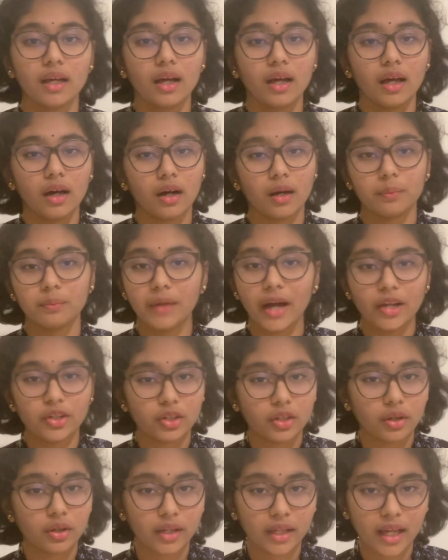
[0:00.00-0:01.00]

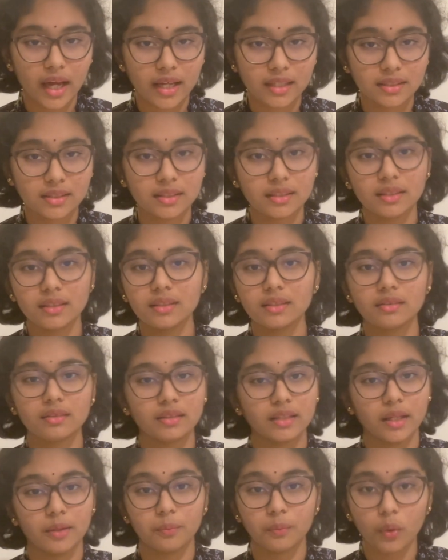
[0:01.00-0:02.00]
hydrochloric
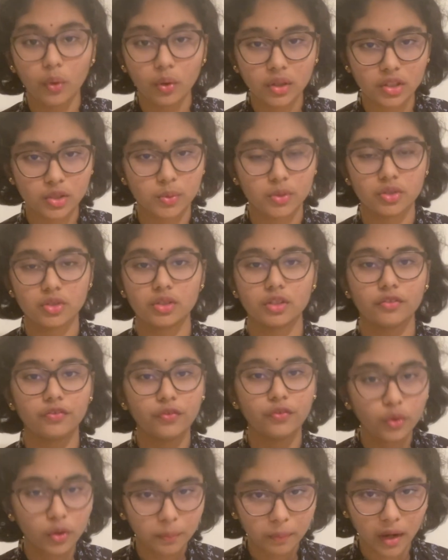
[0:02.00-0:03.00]
acid, then bolus, which is the
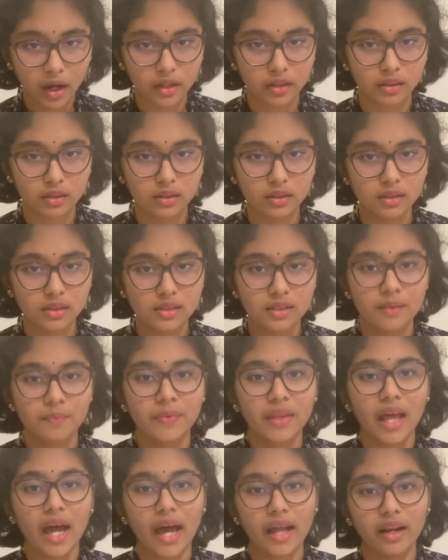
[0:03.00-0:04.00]
food particles
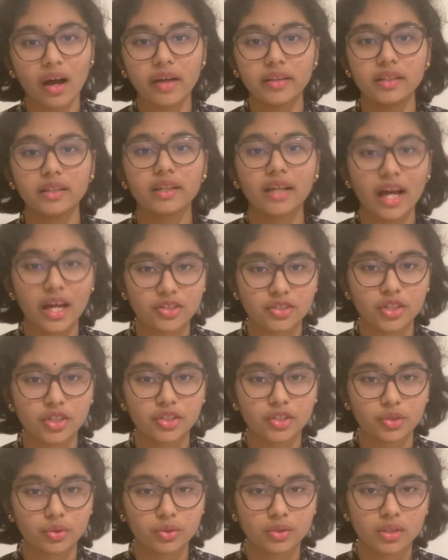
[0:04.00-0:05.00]
and other
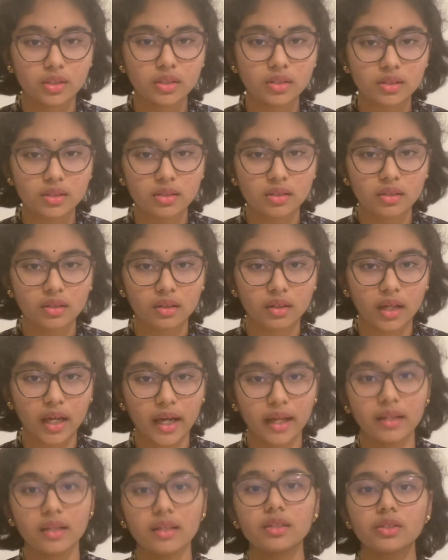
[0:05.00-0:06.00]
gastric juices,
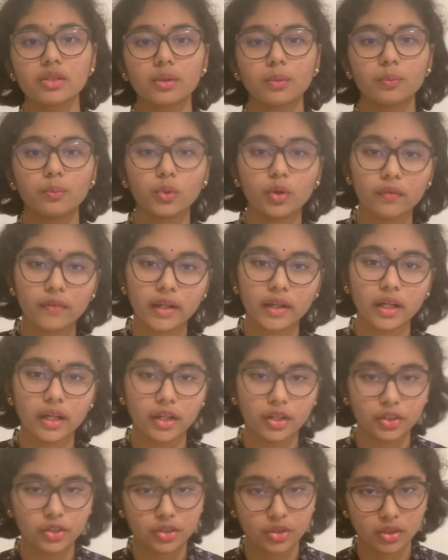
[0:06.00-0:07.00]
and is moving
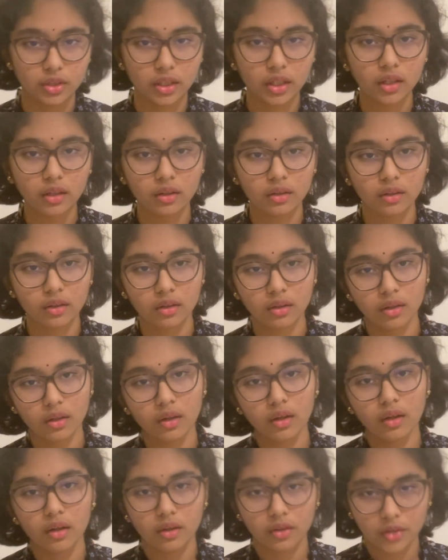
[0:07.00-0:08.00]
into the
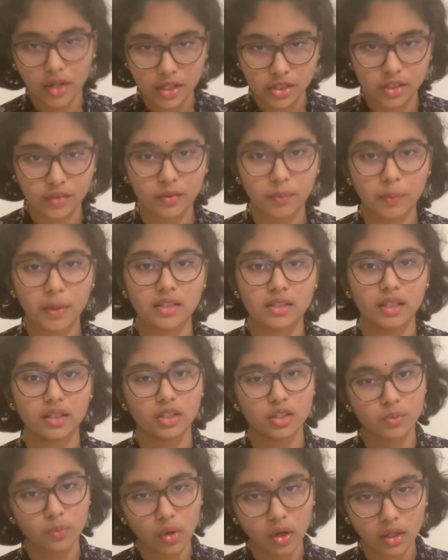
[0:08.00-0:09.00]
rest of the parts, like
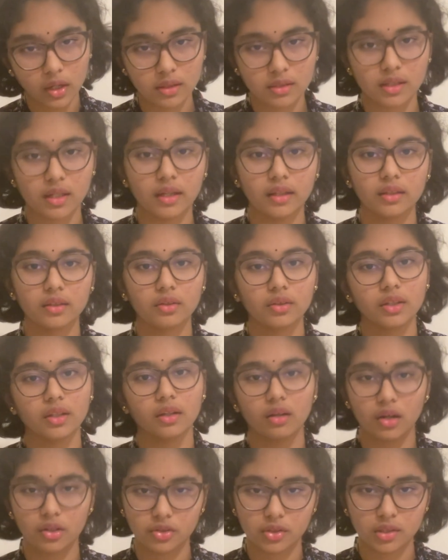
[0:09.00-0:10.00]
the small intestine or the
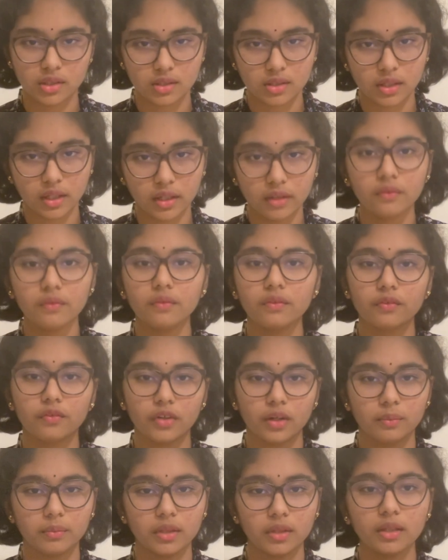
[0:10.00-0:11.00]
large intestine
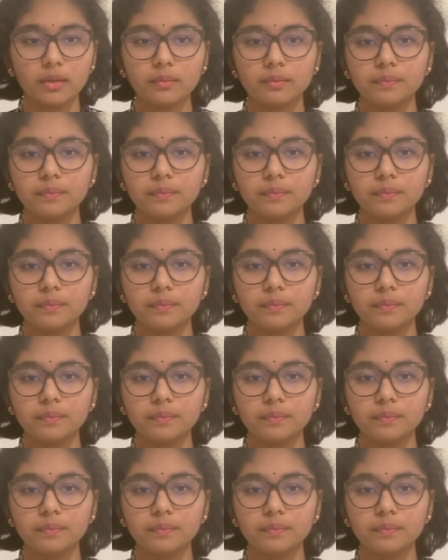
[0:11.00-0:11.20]
from the